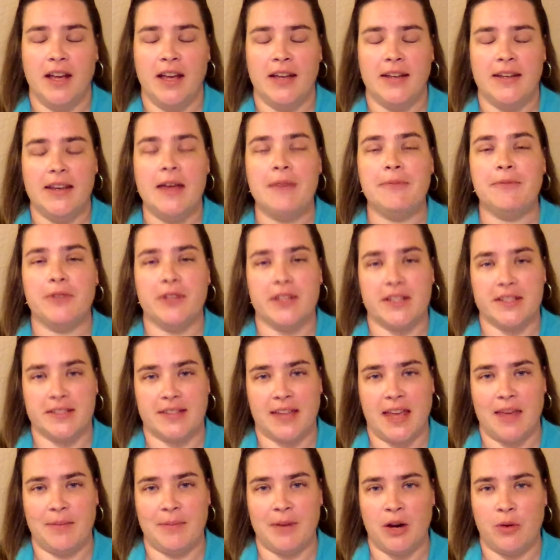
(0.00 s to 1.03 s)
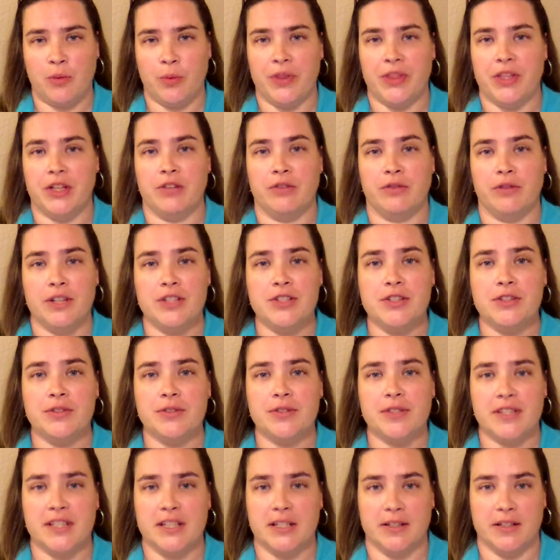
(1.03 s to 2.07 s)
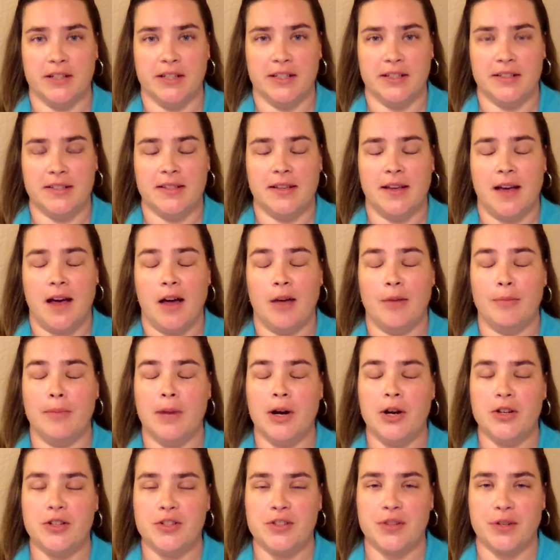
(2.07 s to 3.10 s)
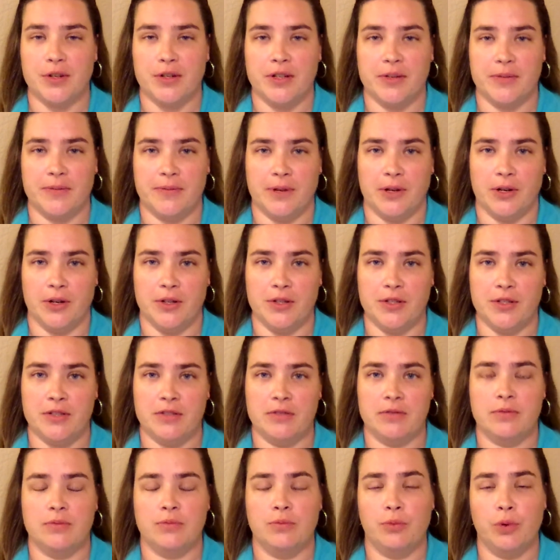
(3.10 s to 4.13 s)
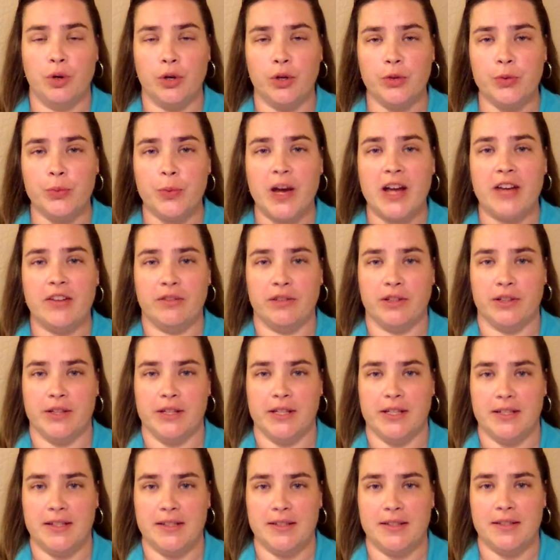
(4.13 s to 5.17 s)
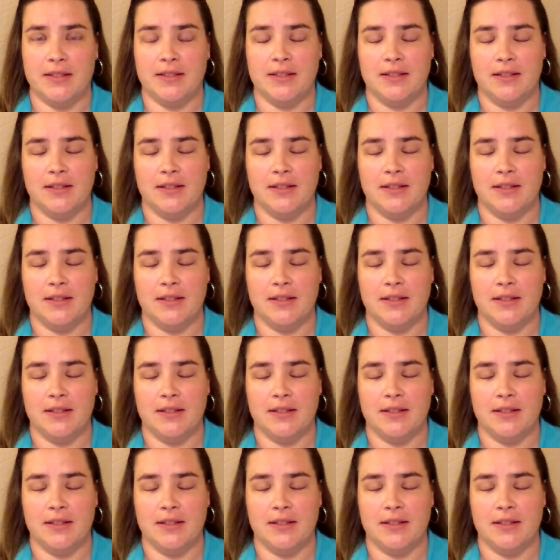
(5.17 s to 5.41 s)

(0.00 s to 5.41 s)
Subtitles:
Netflix came out with an original series on March 31st, worldwide release.